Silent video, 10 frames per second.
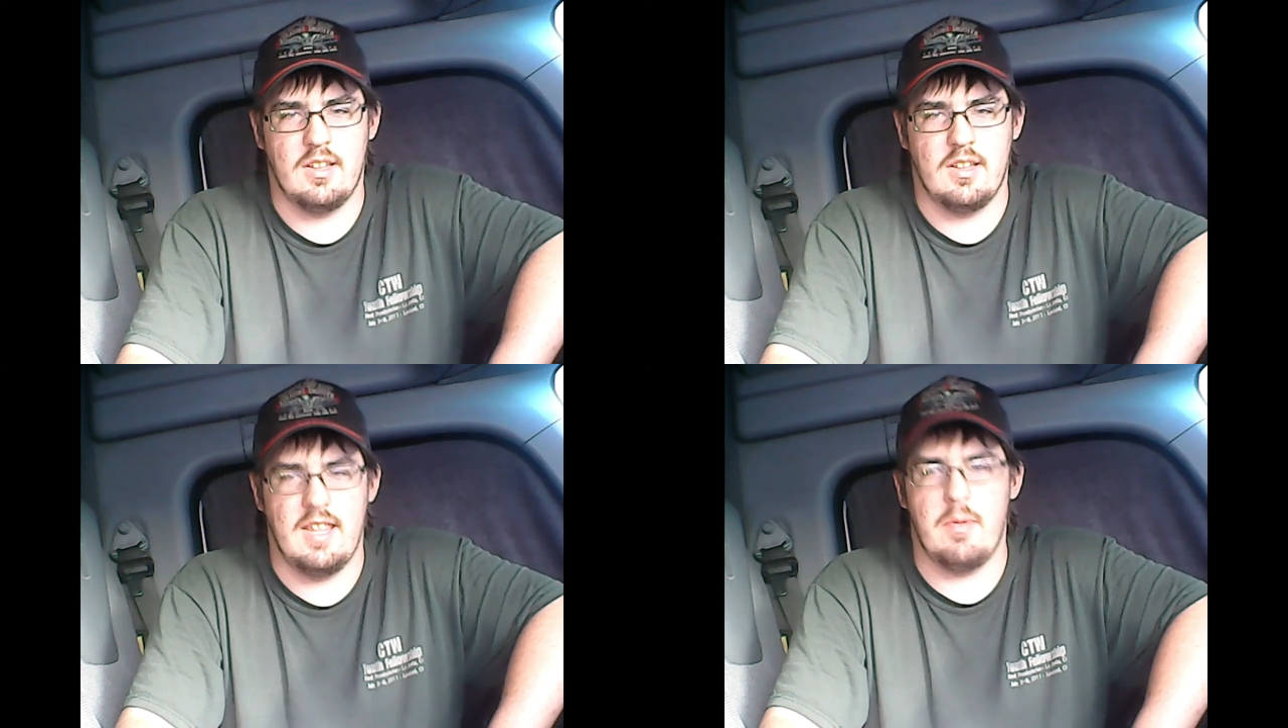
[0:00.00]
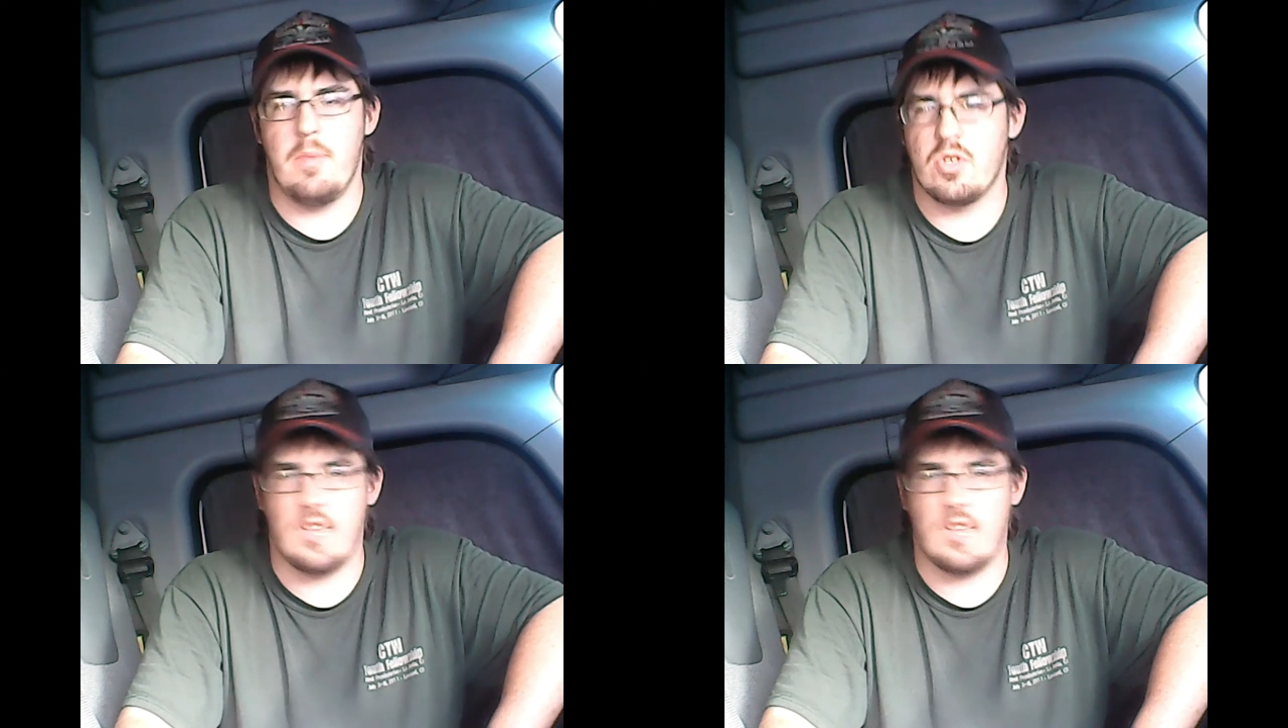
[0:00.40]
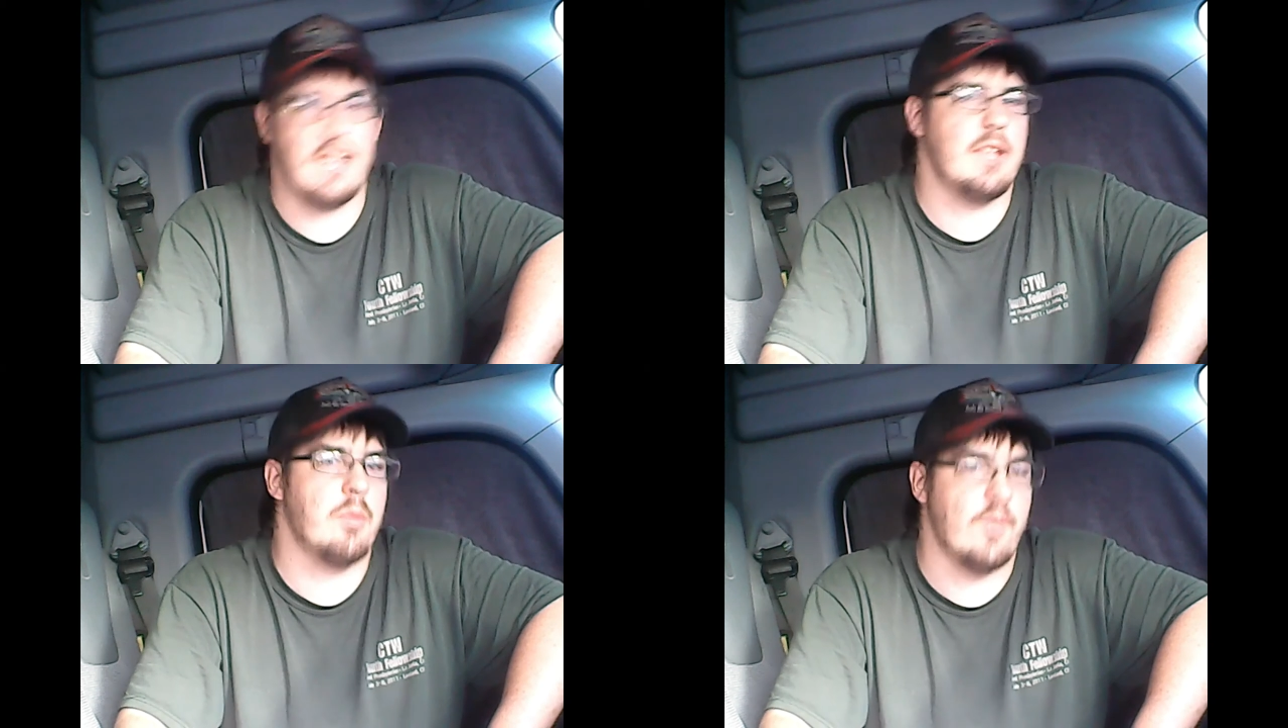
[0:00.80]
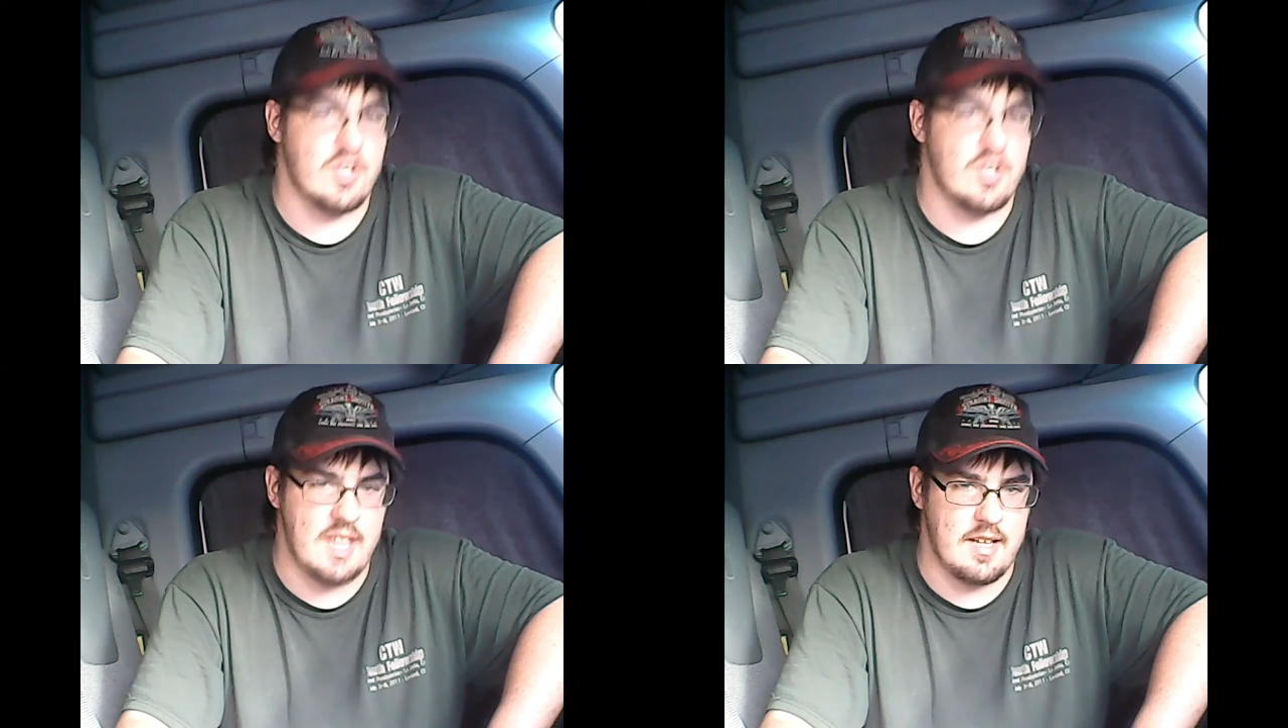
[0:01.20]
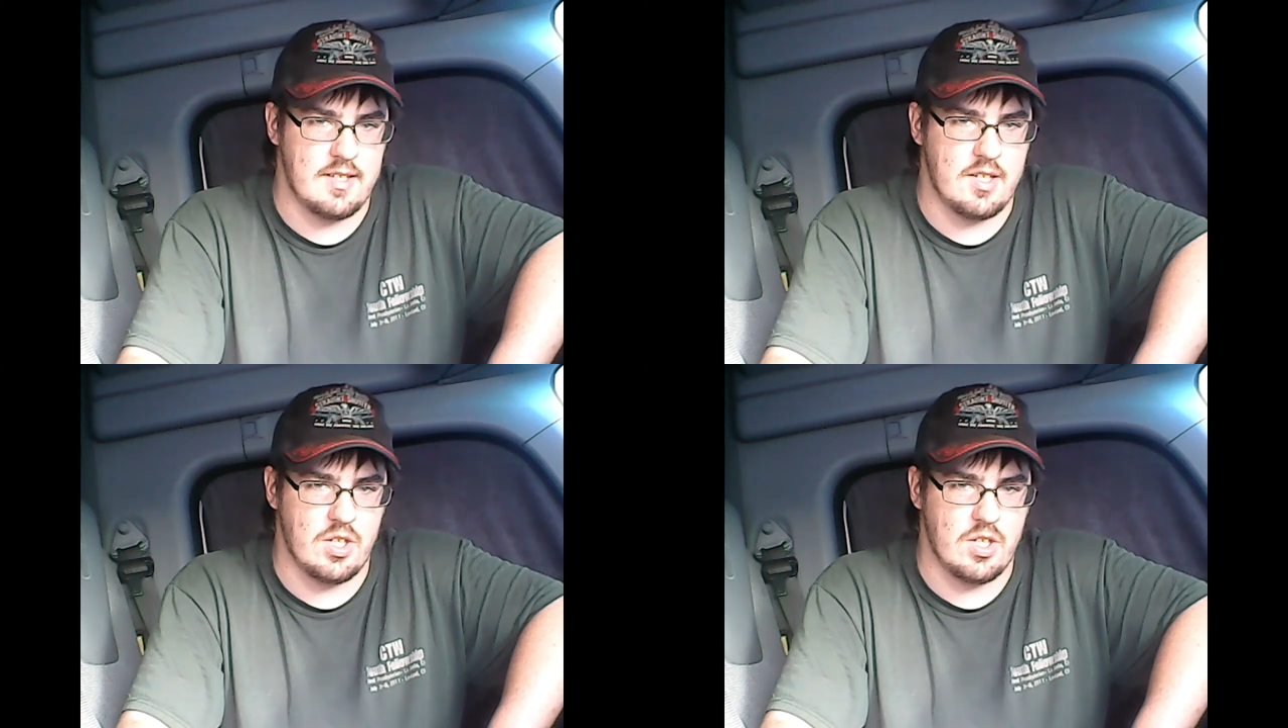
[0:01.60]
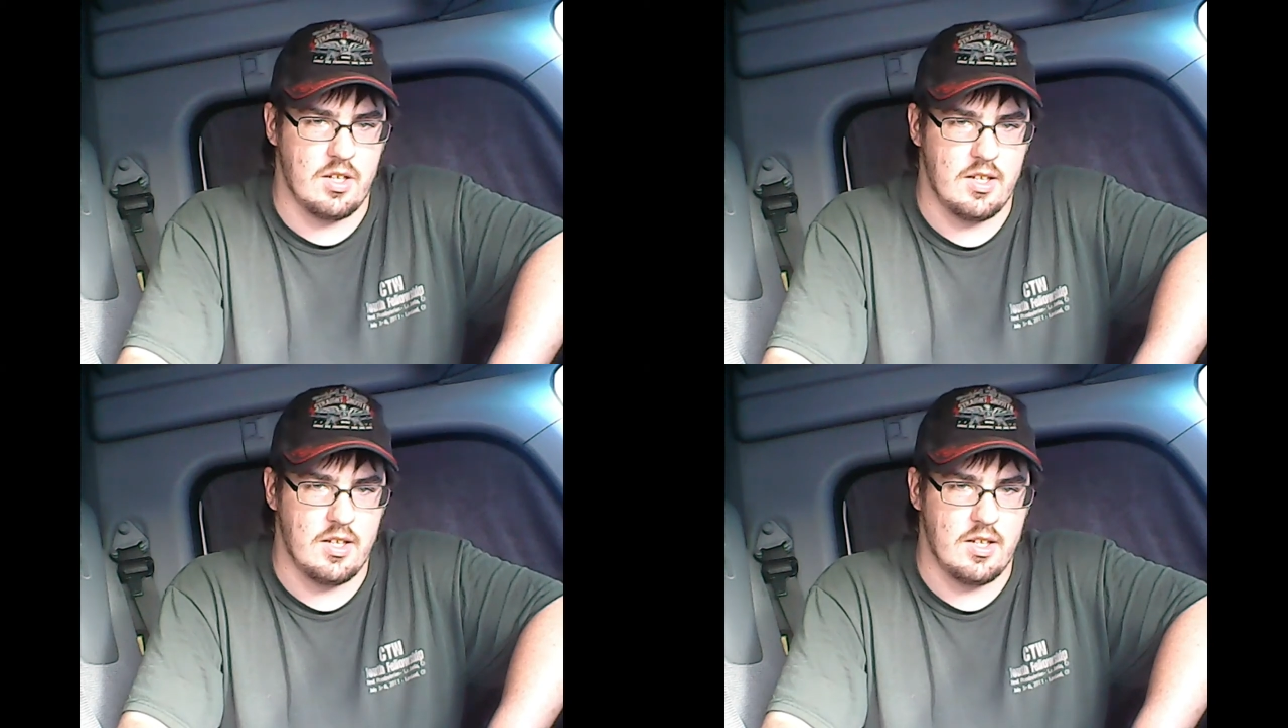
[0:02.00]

they will most likely reverse that decision.